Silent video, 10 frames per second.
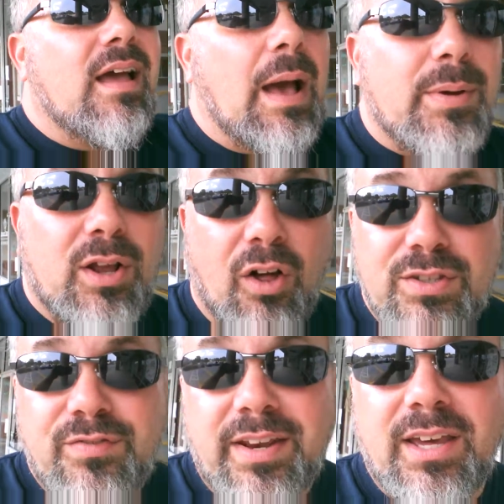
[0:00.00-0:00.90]
I'm gonna call
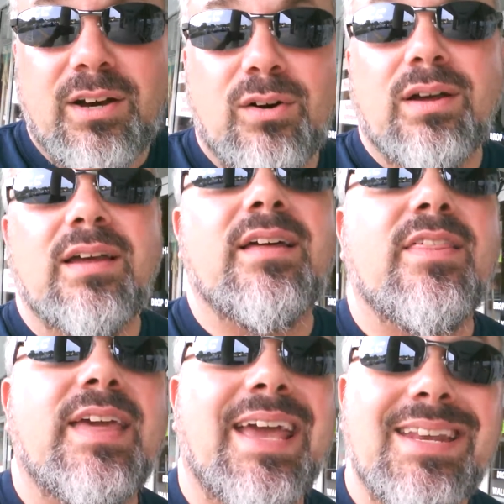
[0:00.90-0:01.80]
this video
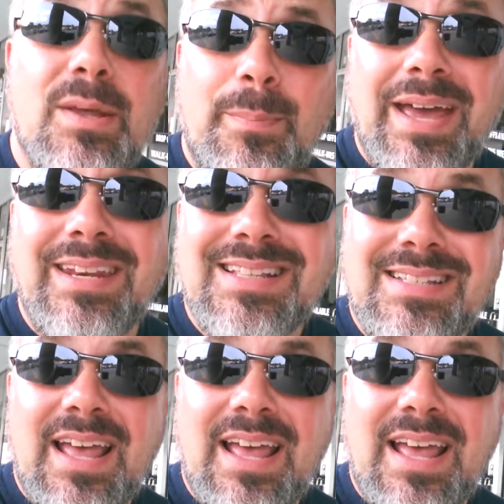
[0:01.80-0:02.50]
the Independence